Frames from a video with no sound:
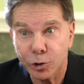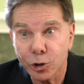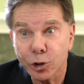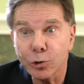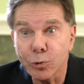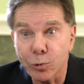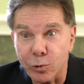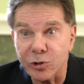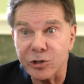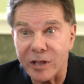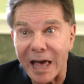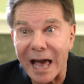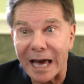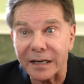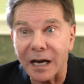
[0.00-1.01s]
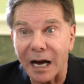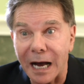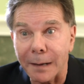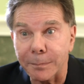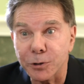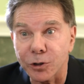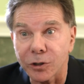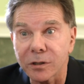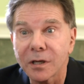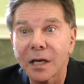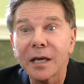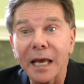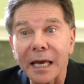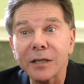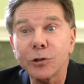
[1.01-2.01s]
choose that option
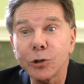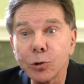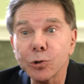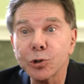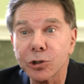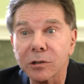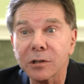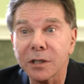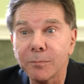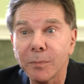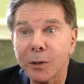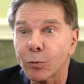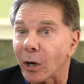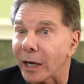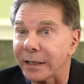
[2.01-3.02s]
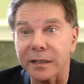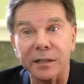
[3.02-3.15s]
and usually be right.